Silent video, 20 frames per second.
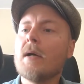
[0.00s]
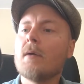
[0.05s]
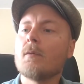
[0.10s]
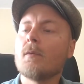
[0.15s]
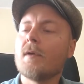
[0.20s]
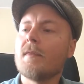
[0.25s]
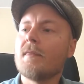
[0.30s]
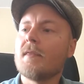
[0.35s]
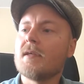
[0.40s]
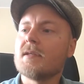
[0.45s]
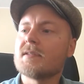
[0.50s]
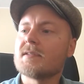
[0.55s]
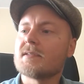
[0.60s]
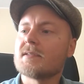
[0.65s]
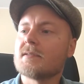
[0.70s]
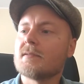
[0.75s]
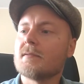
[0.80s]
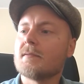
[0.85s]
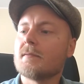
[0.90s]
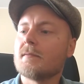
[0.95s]
with
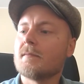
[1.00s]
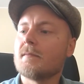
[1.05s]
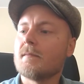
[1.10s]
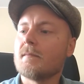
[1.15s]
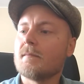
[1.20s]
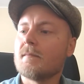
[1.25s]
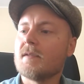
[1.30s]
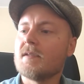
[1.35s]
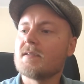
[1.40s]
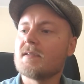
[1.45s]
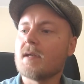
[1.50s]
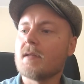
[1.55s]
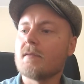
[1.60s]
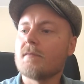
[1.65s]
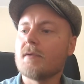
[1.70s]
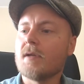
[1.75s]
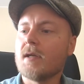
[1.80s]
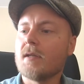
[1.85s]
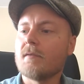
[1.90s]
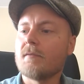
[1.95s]
these
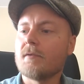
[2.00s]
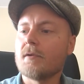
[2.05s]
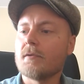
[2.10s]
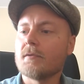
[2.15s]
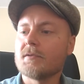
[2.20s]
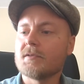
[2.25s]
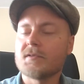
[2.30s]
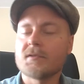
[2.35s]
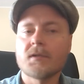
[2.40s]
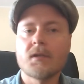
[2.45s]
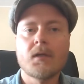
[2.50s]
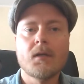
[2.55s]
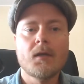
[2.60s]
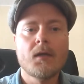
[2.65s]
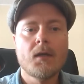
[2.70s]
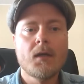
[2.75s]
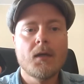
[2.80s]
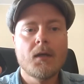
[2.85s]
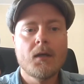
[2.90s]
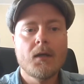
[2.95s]
headphones,
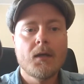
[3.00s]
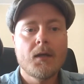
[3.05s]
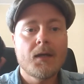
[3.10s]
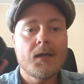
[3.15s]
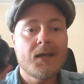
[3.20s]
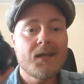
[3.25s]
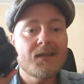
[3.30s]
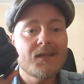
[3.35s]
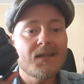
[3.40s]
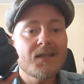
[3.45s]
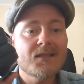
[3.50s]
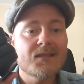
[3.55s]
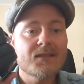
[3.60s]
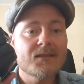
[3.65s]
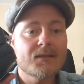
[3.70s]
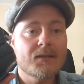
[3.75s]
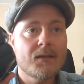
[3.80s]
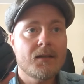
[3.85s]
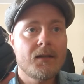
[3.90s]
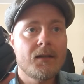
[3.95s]
it
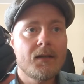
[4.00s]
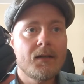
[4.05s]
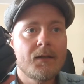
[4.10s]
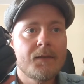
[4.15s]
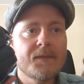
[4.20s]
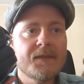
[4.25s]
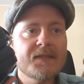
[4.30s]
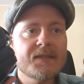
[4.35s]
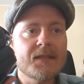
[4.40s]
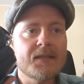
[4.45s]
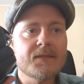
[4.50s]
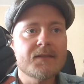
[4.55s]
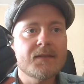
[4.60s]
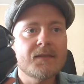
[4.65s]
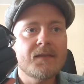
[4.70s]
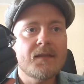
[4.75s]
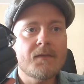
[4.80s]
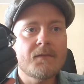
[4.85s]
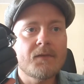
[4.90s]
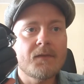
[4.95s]
is the
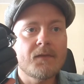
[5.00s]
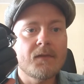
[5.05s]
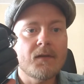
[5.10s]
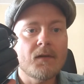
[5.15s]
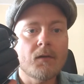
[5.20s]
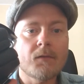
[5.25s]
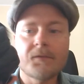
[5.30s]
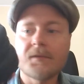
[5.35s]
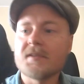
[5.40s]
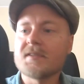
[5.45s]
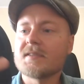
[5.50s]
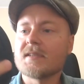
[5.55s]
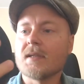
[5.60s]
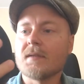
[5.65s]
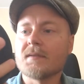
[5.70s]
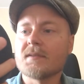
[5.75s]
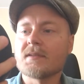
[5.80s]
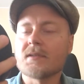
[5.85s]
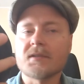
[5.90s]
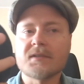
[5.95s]
sensitivity of the
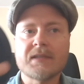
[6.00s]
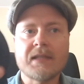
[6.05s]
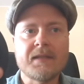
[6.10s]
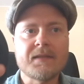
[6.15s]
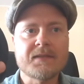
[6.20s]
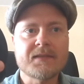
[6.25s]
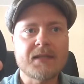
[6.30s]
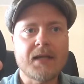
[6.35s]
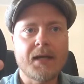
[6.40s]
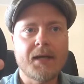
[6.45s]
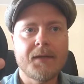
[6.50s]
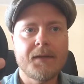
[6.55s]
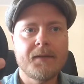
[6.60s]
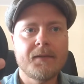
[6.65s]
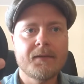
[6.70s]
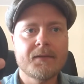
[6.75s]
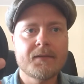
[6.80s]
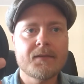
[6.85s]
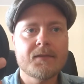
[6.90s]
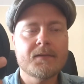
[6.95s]
sensors inside.
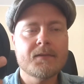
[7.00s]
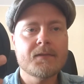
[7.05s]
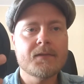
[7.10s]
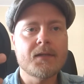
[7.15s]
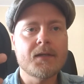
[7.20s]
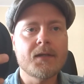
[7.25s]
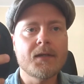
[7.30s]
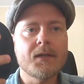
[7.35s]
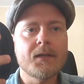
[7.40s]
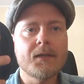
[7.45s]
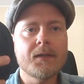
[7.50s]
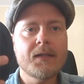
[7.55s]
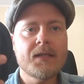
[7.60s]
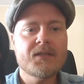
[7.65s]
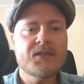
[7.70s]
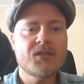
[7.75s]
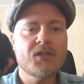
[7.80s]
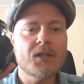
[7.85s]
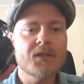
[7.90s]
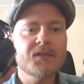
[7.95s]
It
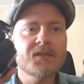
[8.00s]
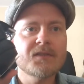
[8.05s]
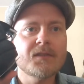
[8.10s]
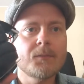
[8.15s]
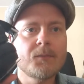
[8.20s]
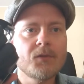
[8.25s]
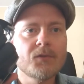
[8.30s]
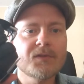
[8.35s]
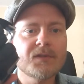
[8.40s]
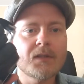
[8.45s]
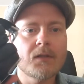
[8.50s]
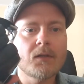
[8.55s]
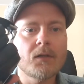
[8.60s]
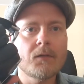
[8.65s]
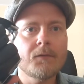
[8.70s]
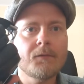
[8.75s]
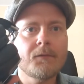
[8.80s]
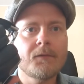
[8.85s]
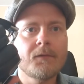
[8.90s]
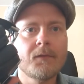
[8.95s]
shuts the music
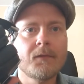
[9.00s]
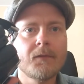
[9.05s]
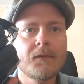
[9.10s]
off